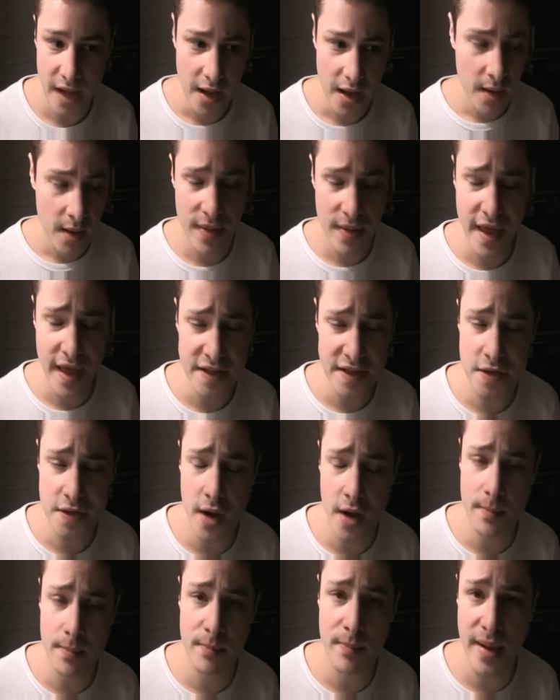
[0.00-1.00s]
But that's
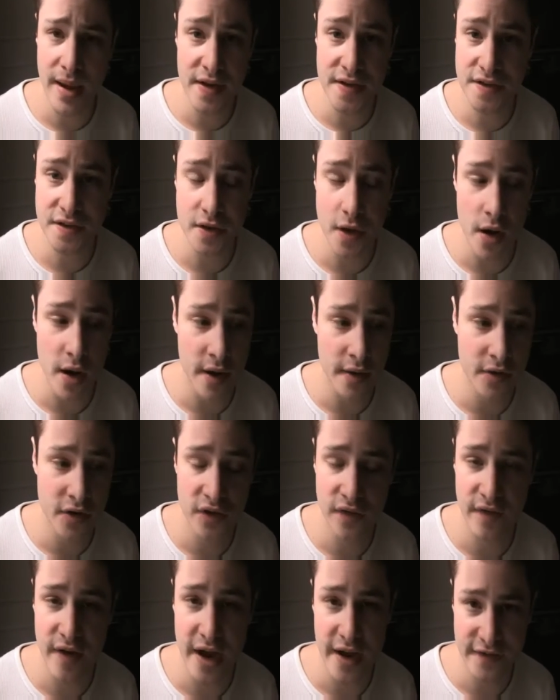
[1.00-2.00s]
not based on your
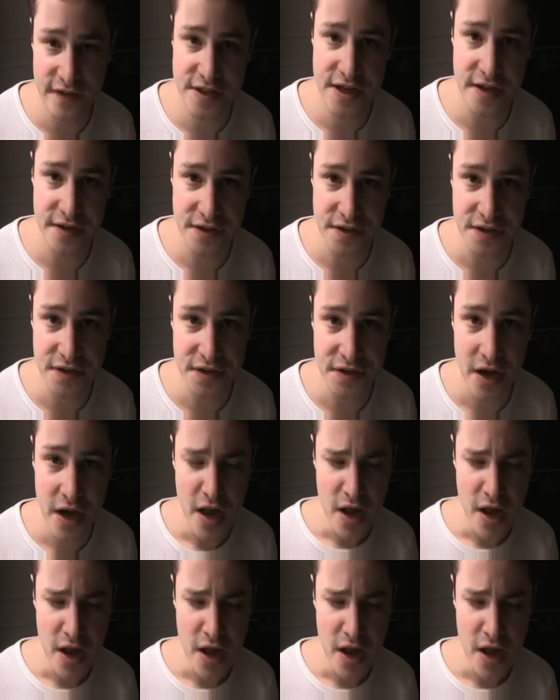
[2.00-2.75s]
five senses.